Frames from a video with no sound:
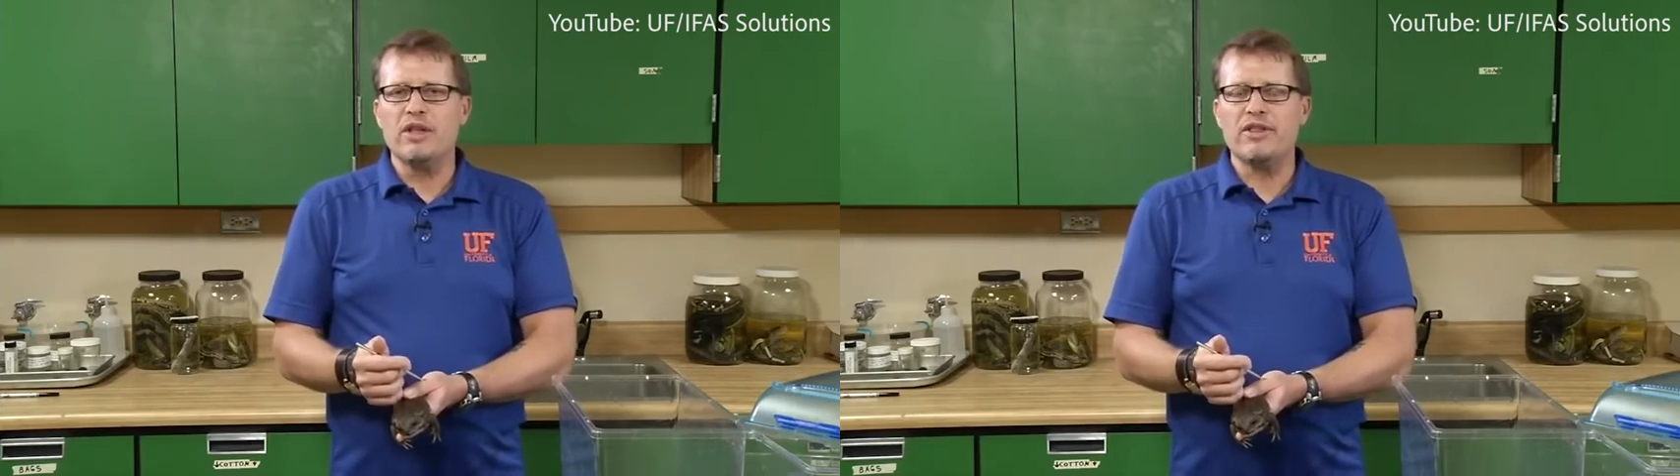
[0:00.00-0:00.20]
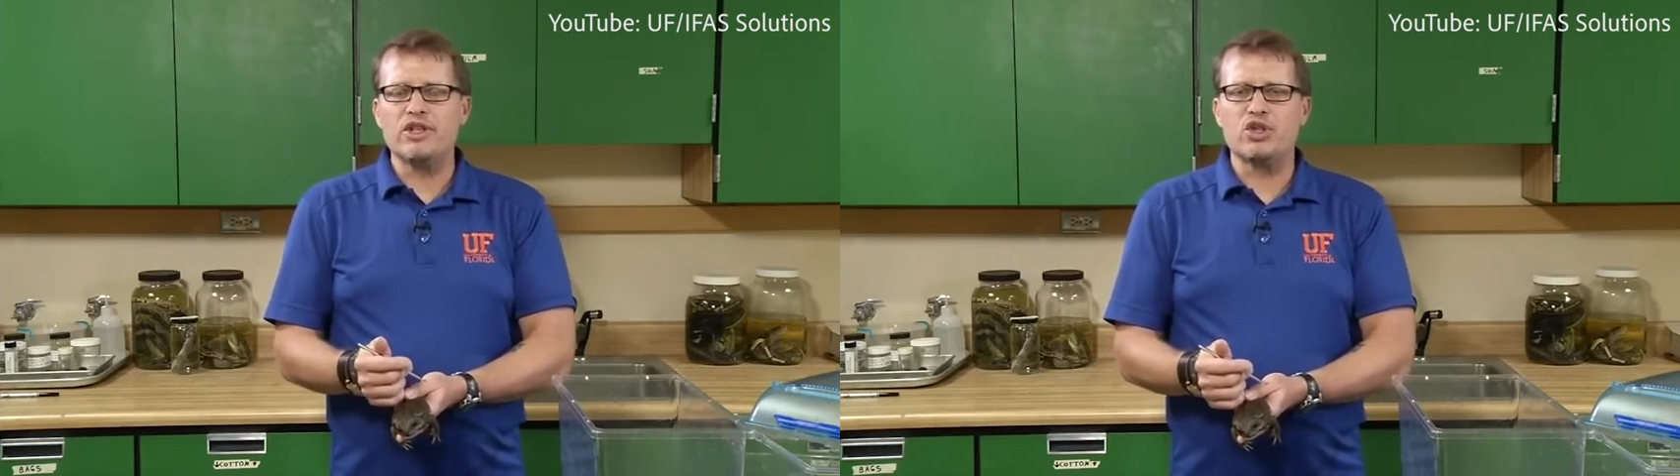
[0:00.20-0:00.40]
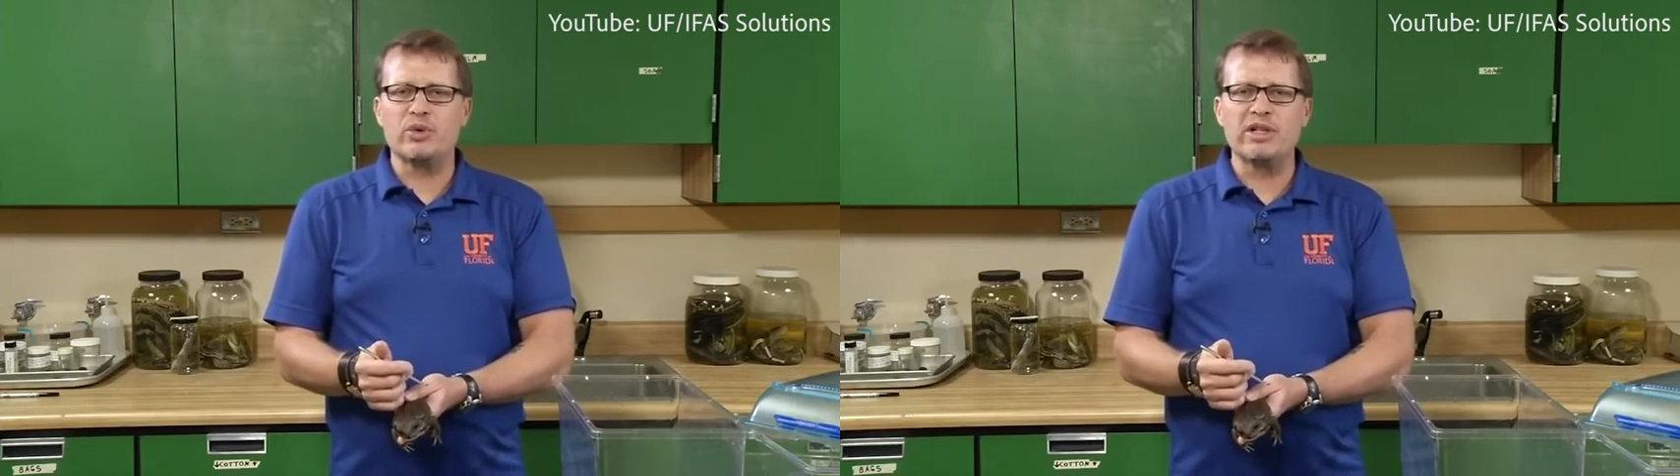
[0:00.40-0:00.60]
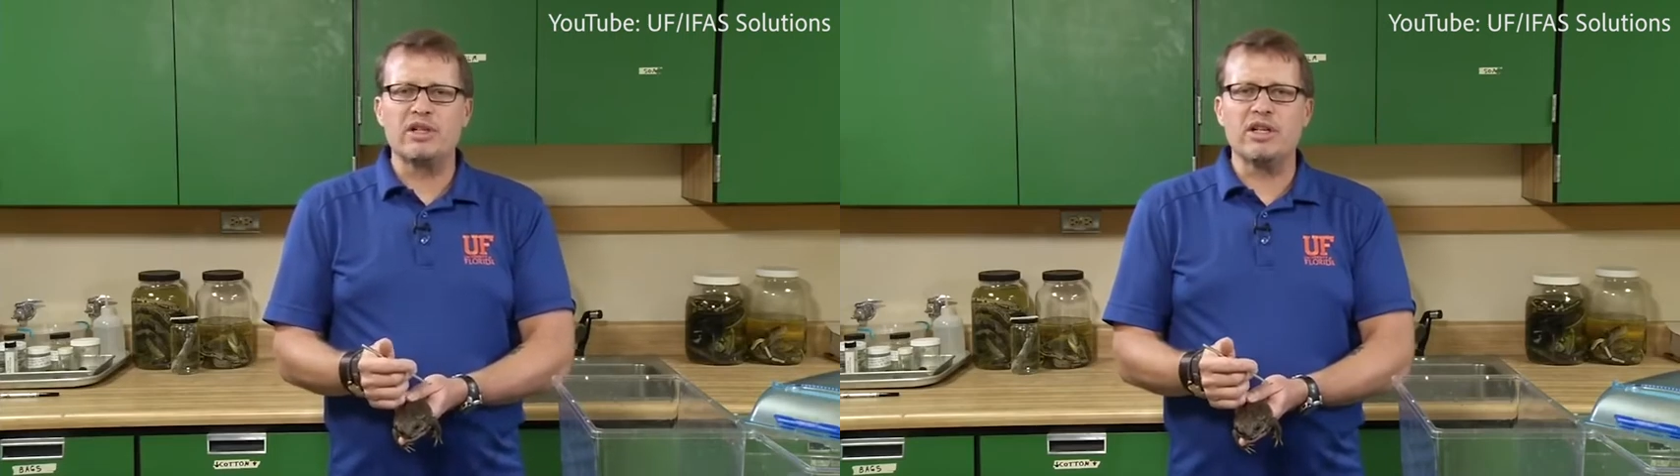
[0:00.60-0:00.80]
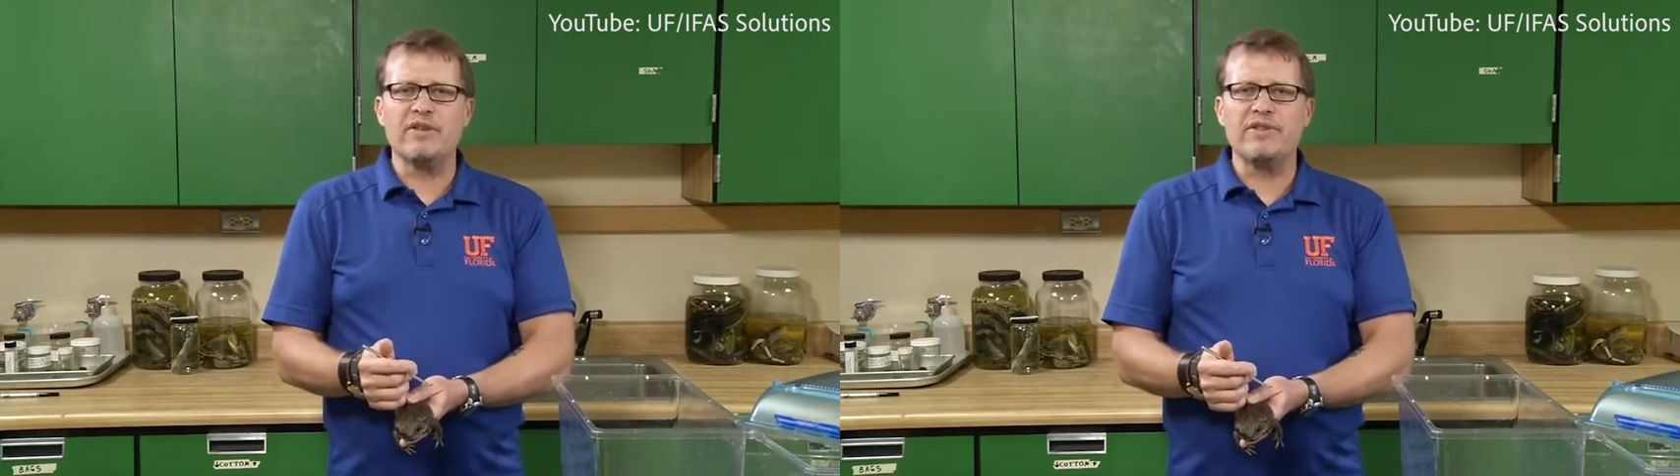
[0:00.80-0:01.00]
the
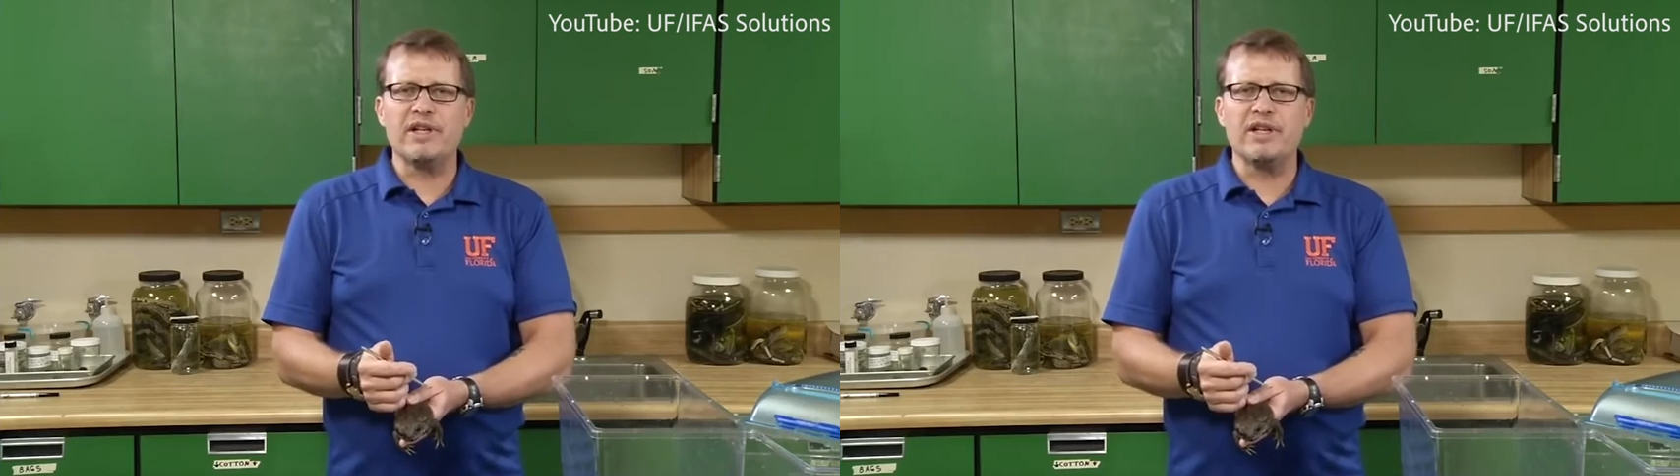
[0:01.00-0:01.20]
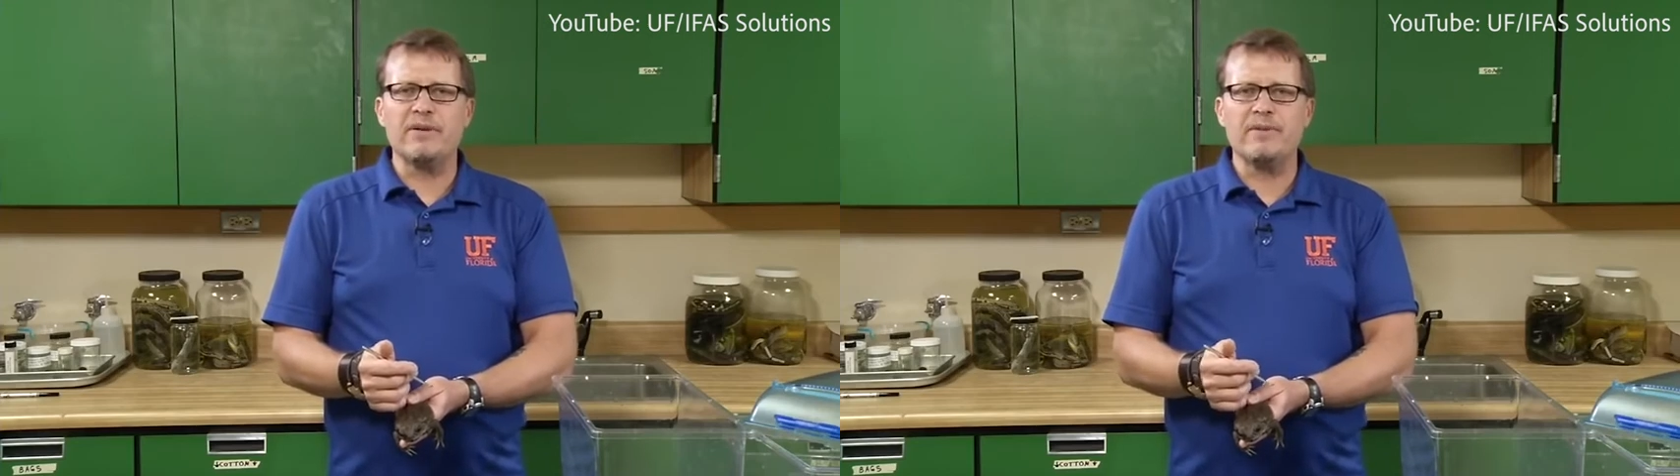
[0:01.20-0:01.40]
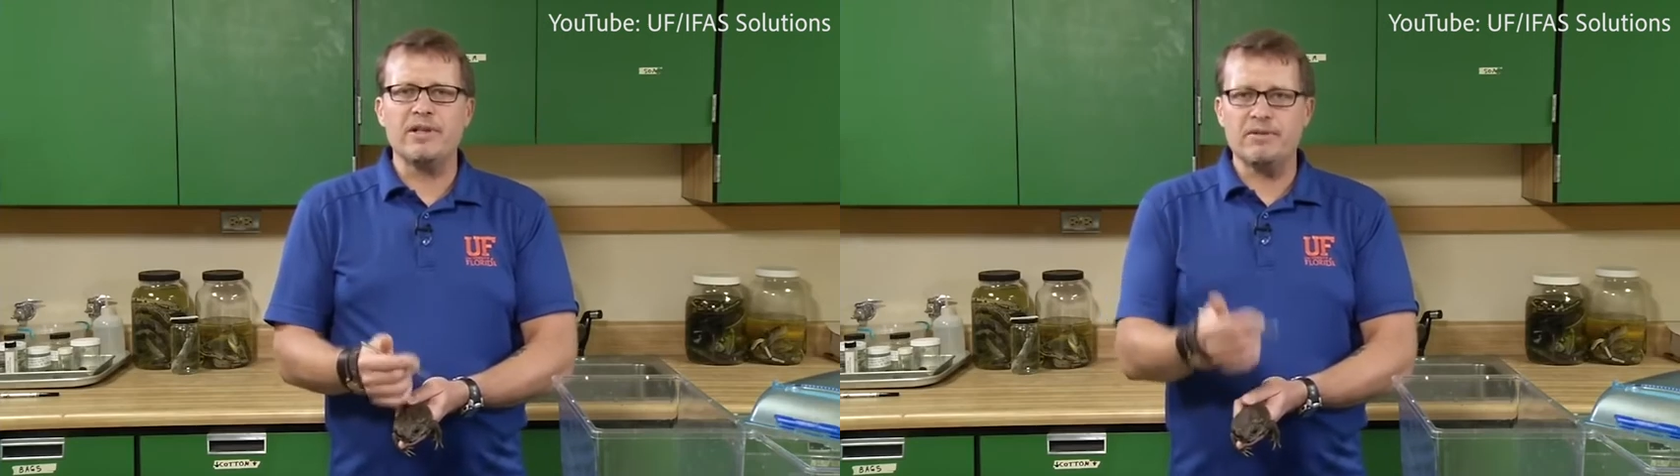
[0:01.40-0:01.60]
trill of the